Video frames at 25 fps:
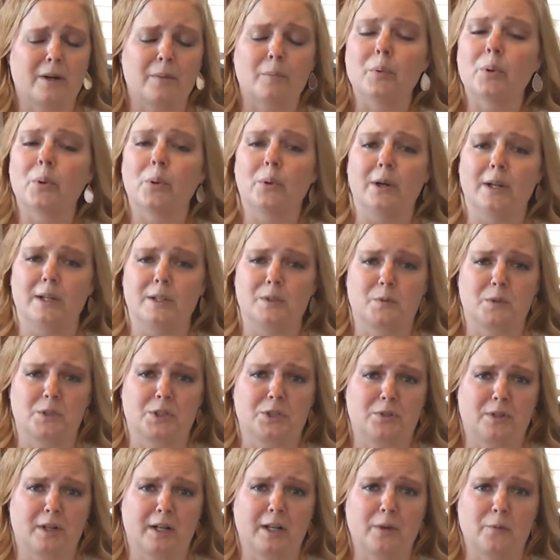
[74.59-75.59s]
employees were
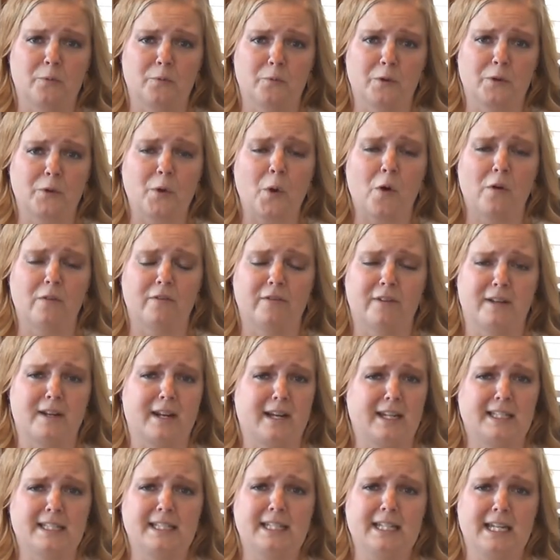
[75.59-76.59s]
stricken with
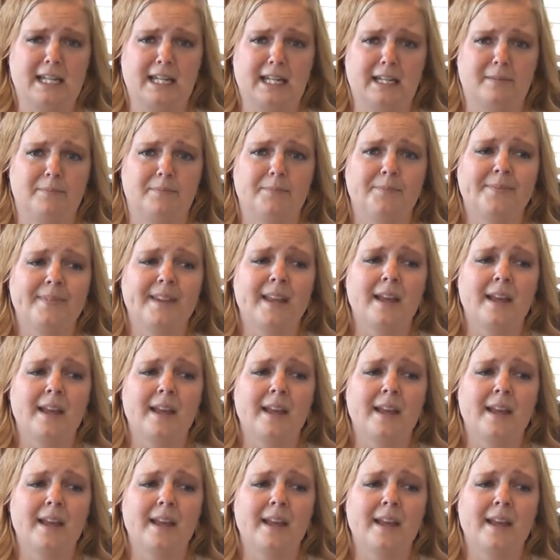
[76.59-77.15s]
COVID-19.